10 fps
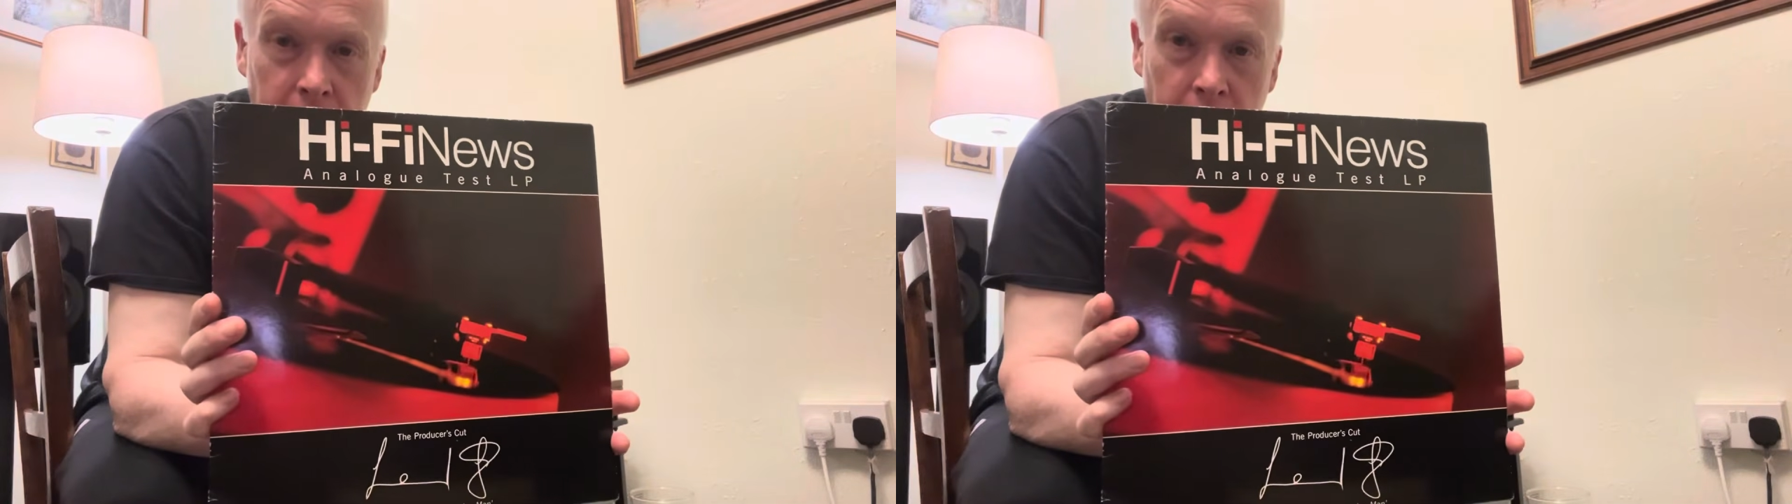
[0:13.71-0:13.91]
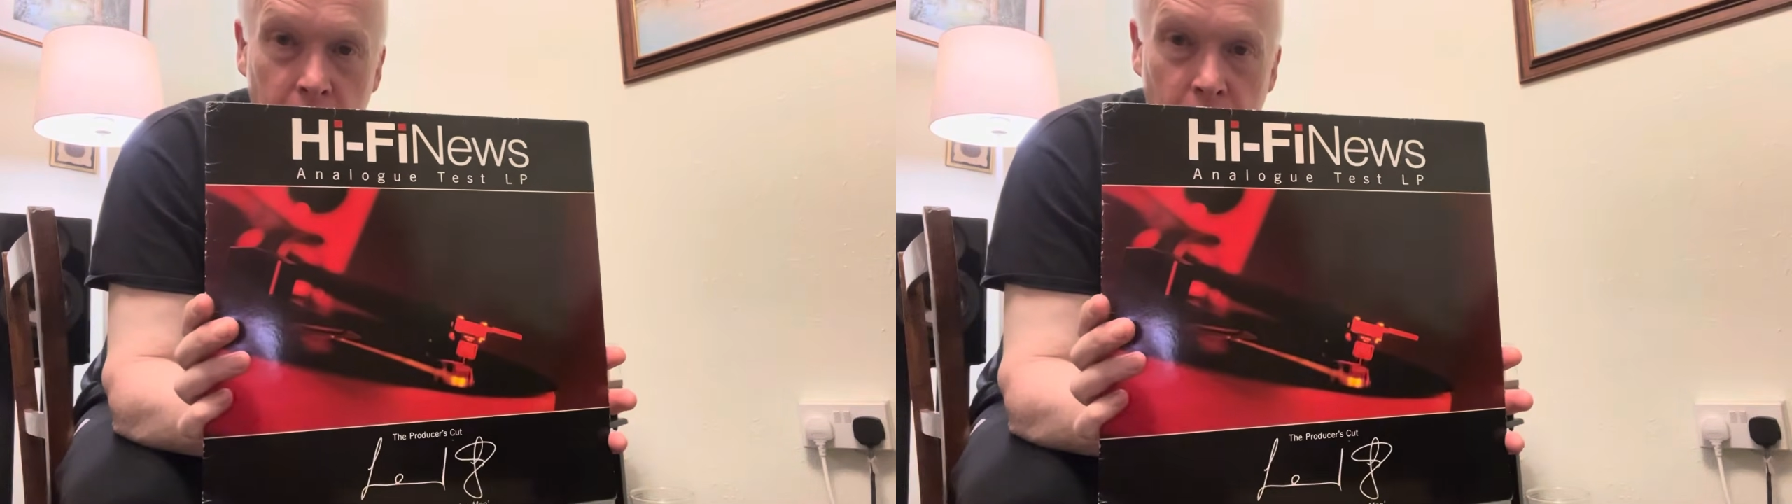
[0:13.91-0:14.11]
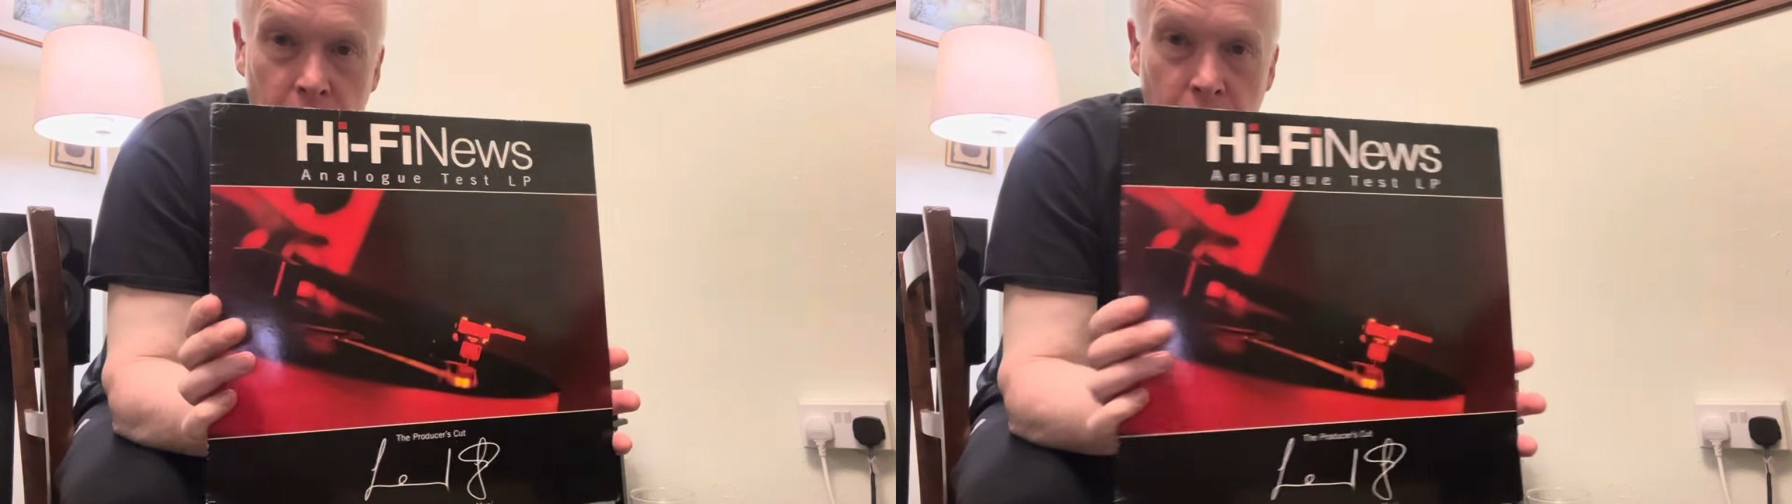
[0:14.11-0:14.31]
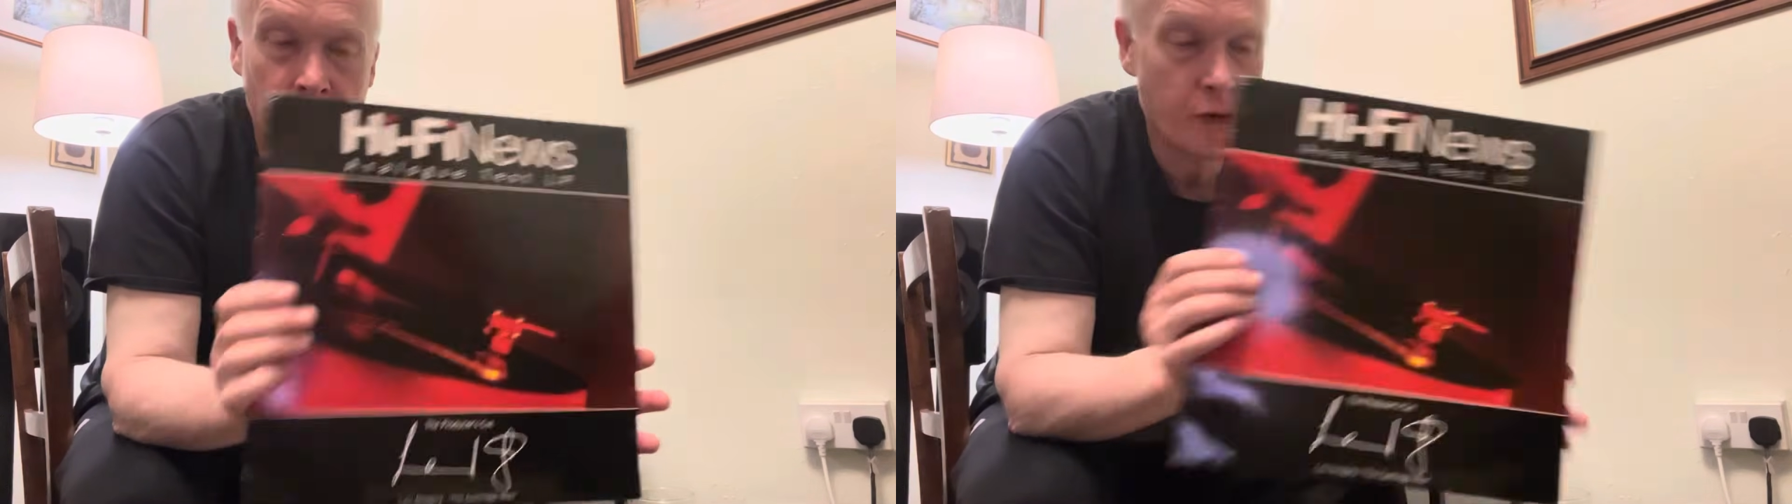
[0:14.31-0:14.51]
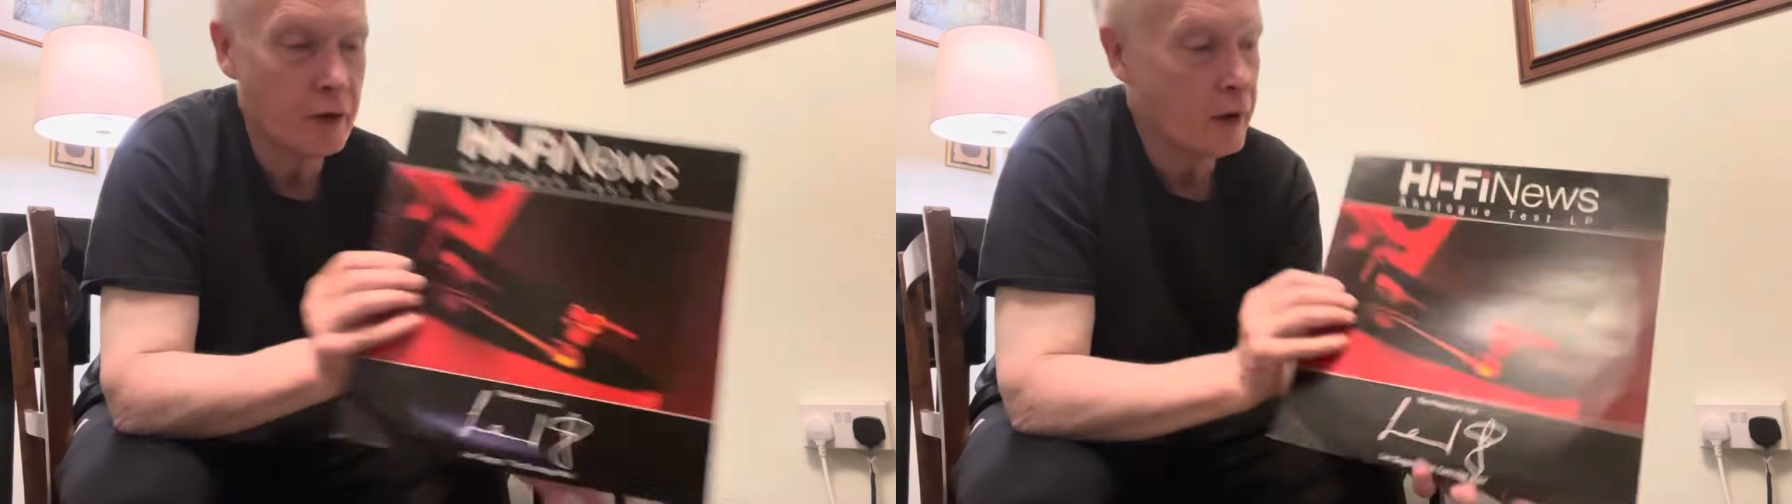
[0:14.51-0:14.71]

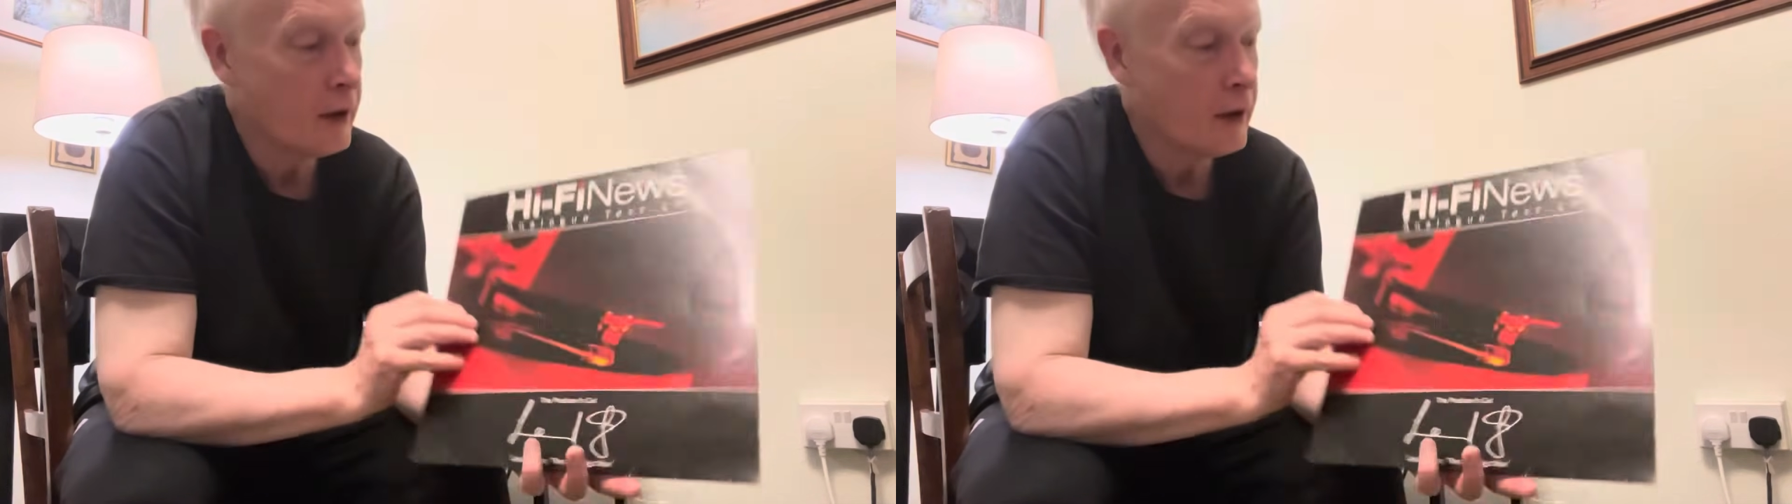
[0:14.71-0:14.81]
News